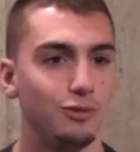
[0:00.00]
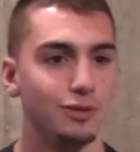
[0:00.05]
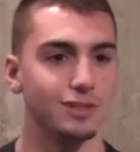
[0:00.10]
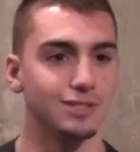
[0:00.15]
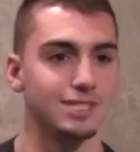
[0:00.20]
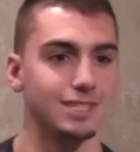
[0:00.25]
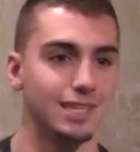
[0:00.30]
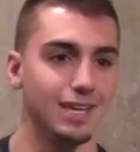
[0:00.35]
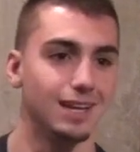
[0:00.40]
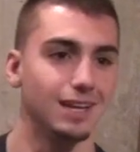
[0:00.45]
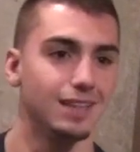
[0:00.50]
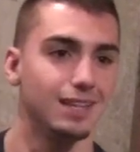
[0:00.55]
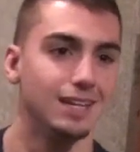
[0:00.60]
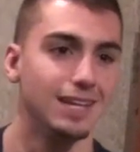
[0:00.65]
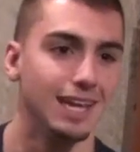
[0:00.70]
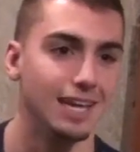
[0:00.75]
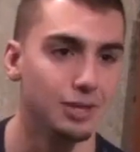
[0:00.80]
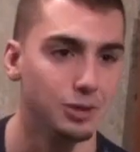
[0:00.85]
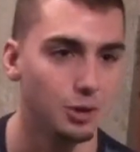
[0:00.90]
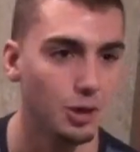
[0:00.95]
feels at the end of
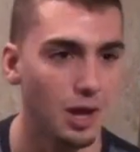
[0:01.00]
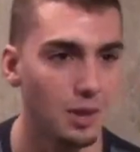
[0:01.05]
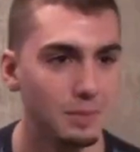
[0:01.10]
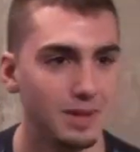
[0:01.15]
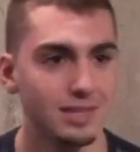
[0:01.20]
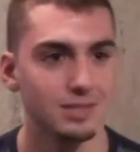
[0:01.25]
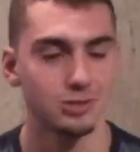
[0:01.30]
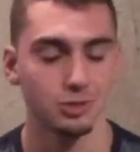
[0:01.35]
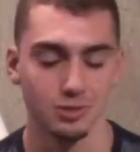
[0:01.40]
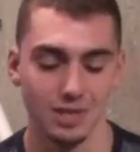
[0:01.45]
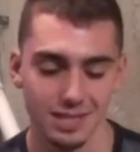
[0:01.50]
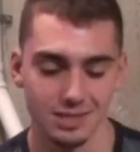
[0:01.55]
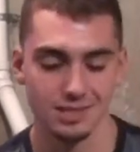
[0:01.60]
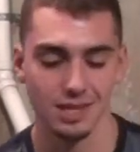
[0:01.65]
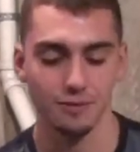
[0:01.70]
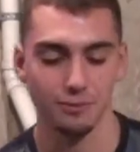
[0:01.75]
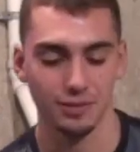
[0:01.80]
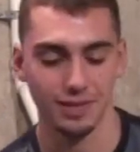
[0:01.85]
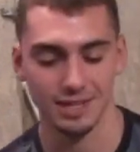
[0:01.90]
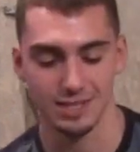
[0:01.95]
the day. So that's
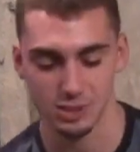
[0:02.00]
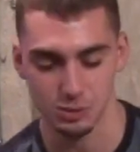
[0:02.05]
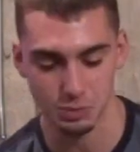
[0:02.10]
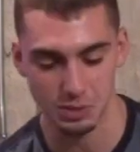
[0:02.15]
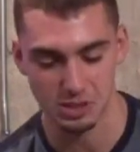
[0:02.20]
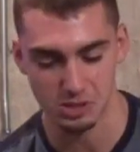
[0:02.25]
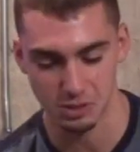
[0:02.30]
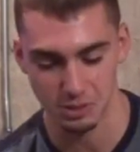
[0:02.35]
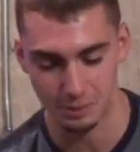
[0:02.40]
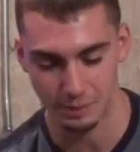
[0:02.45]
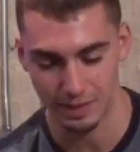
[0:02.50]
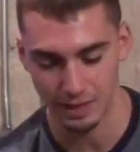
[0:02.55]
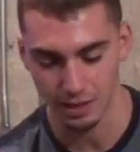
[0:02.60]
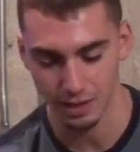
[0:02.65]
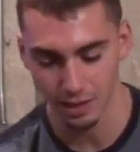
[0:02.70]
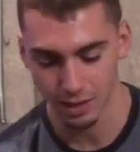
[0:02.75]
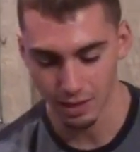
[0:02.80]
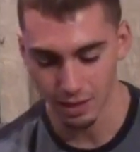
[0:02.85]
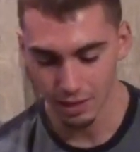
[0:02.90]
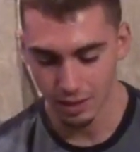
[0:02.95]
definitely an inspiration to me.
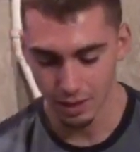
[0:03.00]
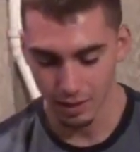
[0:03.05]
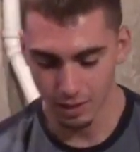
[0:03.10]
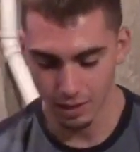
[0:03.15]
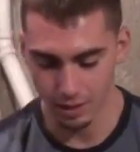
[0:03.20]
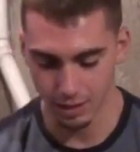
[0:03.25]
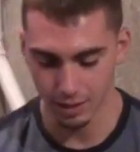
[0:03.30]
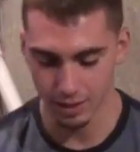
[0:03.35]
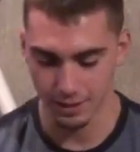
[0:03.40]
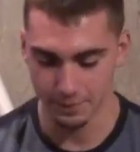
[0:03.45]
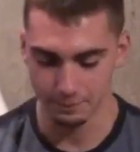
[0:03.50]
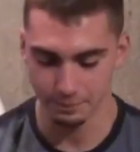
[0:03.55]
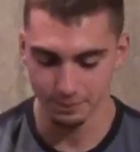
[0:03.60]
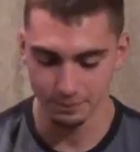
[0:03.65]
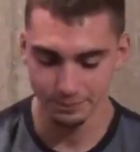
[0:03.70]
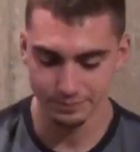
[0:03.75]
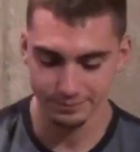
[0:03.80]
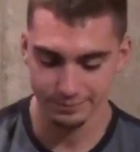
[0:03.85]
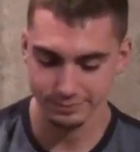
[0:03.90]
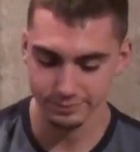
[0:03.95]
Um,
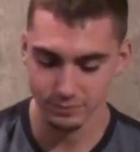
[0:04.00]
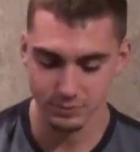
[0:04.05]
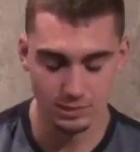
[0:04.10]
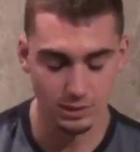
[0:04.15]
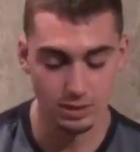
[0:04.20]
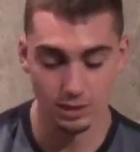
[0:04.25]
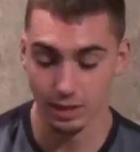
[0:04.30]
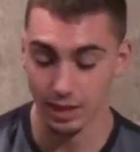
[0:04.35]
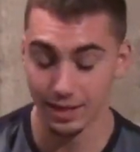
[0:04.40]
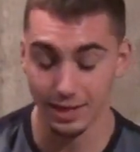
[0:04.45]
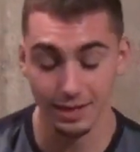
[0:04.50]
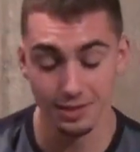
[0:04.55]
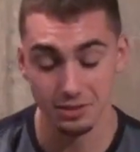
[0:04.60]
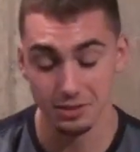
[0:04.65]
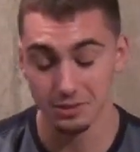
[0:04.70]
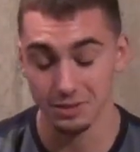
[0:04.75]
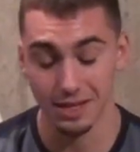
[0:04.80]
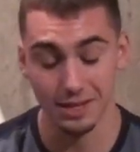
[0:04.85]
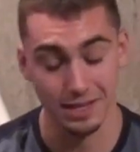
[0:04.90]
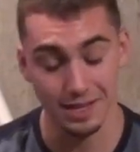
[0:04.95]
any of
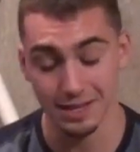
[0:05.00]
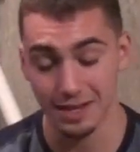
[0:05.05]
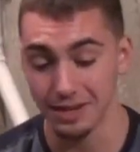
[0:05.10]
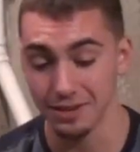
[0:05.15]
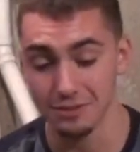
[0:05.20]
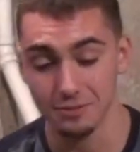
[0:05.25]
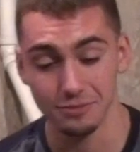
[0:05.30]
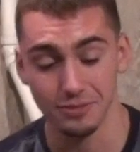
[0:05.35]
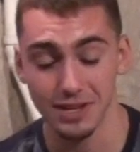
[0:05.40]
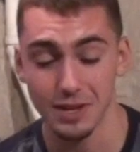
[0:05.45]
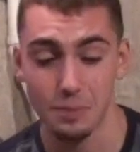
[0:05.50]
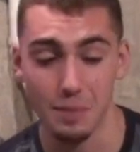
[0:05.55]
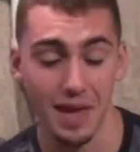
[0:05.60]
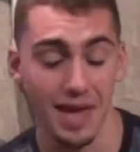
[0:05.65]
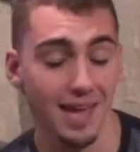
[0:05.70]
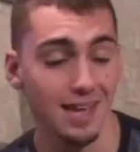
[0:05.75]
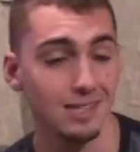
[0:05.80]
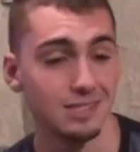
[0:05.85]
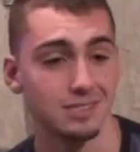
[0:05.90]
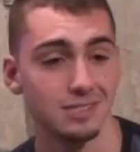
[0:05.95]
the any of Vinnie
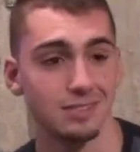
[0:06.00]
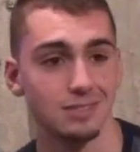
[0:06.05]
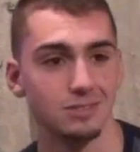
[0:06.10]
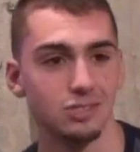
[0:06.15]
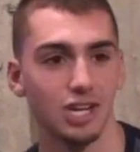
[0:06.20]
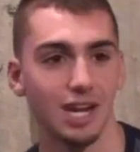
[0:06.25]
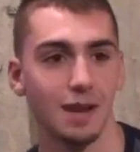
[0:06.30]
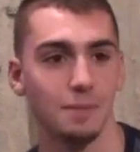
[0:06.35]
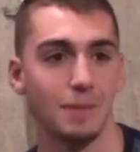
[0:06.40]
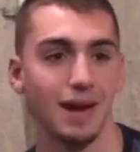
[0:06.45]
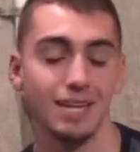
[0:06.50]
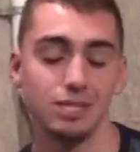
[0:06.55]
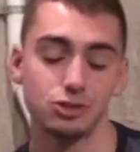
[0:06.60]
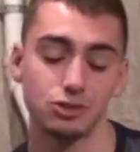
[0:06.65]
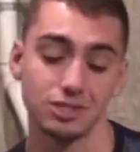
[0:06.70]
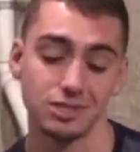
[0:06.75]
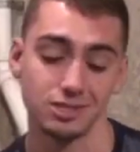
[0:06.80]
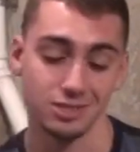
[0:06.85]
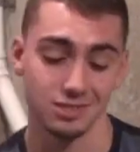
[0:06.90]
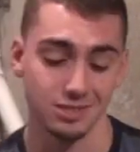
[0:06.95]
Paz and Jedi Mind
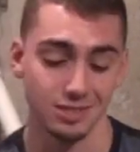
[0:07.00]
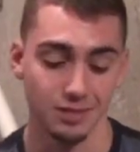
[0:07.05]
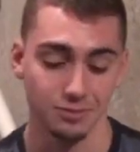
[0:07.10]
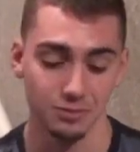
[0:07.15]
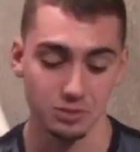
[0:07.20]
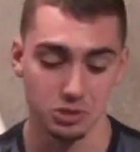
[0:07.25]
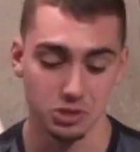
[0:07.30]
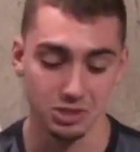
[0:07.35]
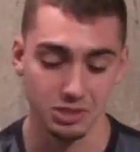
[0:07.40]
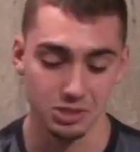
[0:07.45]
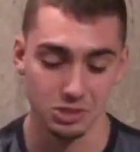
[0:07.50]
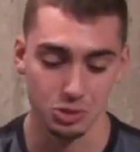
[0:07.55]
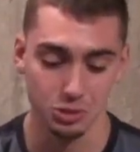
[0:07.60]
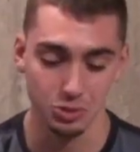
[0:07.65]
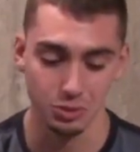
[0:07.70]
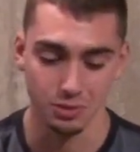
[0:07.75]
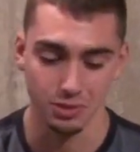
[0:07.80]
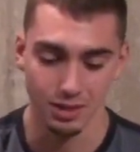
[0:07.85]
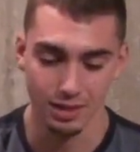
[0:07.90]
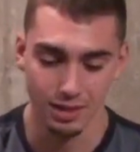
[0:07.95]
Tricks stuff is good
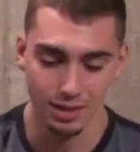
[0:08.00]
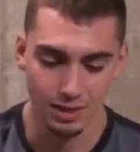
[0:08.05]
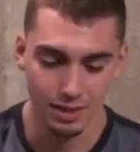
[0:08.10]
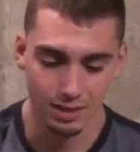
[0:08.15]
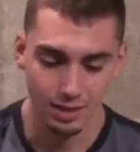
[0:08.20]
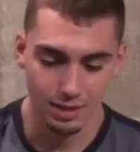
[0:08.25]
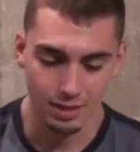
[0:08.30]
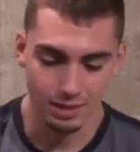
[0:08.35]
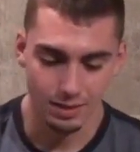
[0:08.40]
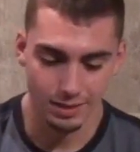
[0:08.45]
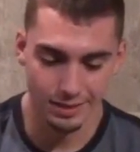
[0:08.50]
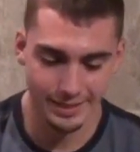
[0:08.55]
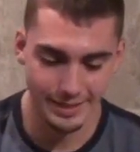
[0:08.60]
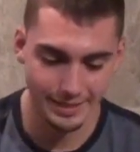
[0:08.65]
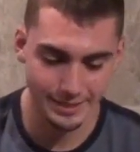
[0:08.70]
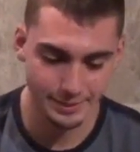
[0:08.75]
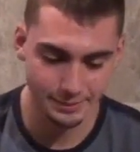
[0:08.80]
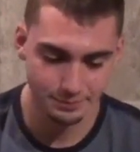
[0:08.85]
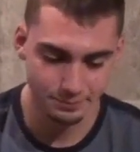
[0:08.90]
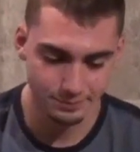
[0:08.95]
too.
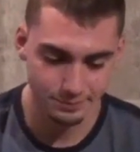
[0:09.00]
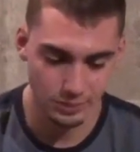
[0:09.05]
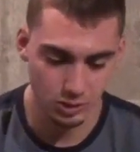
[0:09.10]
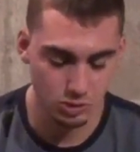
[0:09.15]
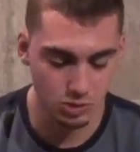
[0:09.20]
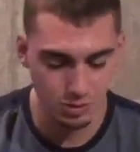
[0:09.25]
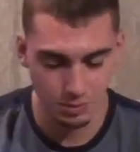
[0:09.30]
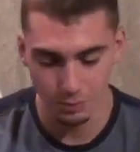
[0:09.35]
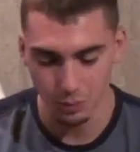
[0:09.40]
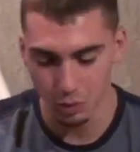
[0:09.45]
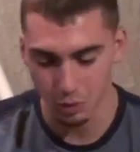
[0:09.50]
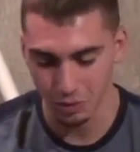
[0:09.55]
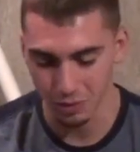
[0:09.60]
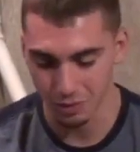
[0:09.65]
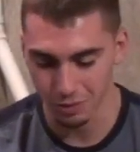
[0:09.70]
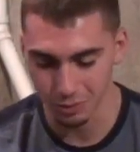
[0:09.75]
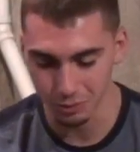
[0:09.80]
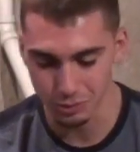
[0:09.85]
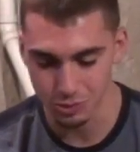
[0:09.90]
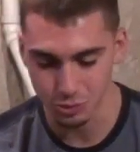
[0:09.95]
Uh, those are the more
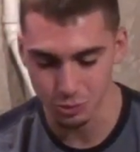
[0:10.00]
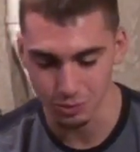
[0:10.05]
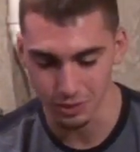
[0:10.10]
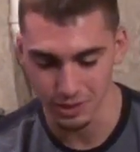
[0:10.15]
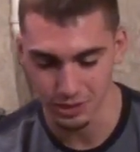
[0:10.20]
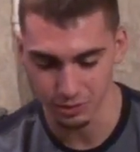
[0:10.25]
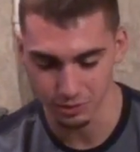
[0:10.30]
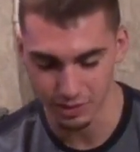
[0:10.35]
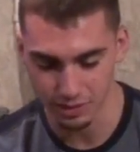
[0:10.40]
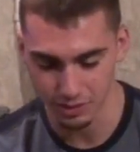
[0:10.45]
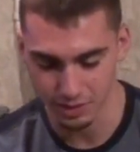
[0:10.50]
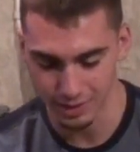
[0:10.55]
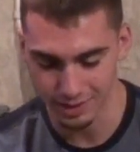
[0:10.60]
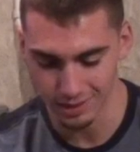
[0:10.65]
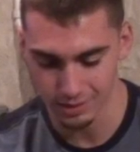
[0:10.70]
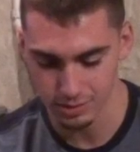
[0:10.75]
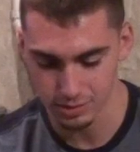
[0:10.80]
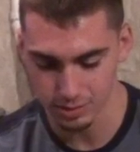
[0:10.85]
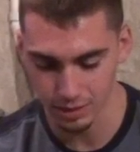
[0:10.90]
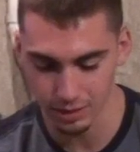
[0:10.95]
old school underground
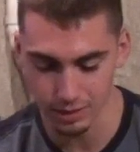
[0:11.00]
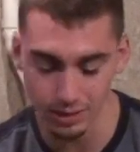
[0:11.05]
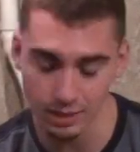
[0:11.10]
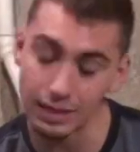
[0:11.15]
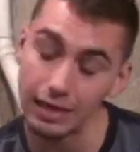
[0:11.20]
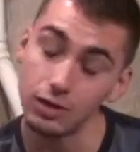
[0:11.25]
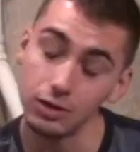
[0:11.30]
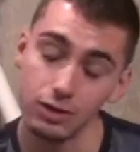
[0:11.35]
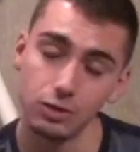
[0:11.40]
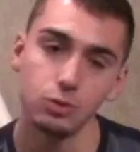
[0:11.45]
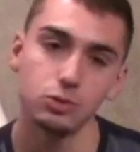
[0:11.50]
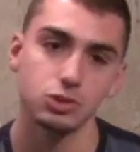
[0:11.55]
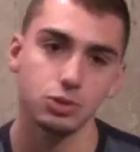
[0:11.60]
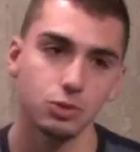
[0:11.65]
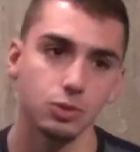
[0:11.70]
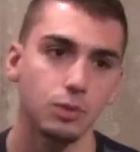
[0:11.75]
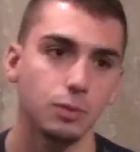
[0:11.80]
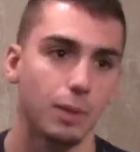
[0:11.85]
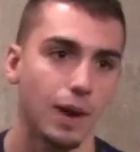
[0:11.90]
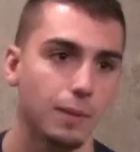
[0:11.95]
guys. I think new
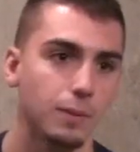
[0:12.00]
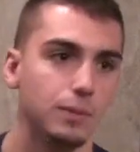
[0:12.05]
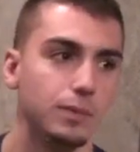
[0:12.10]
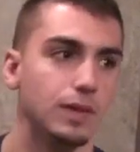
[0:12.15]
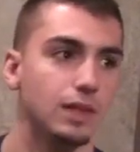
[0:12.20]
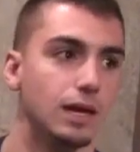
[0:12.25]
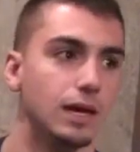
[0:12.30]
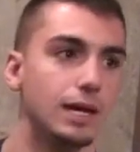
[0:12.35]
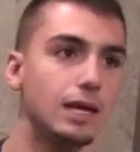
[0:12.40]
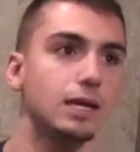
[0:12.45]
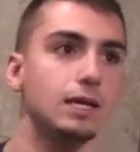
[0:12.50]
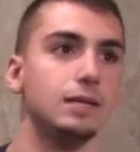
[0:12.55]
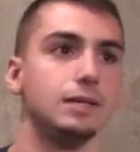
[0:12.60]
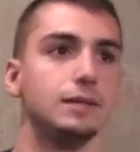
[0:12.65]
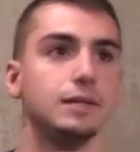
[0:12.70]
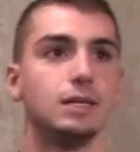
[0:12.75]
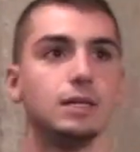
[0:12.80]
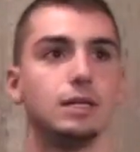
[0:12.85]
school would probably be like,